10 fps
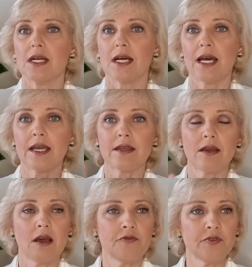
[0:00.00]
I
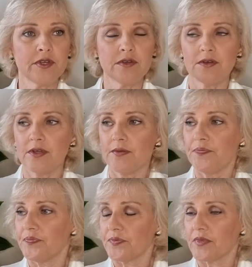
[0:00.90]
often
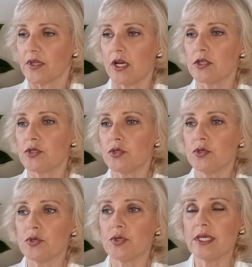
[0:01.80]
go
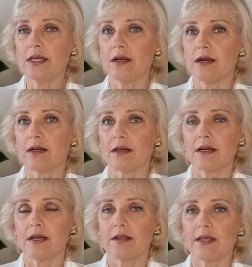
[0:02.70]
to ER
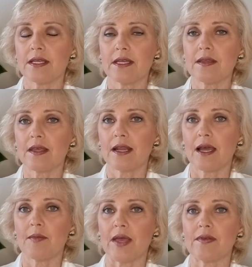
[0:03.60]
thinking that
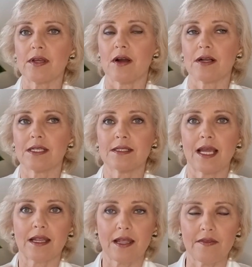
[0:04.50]
I'm having a heart
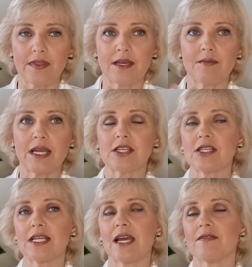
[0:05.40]
attack and then I'm
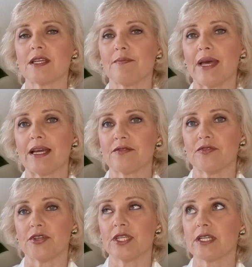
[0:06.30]
actually having a bad
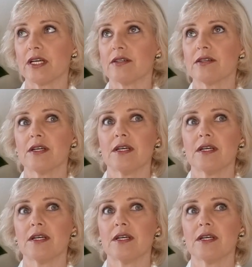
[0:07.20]
vertigo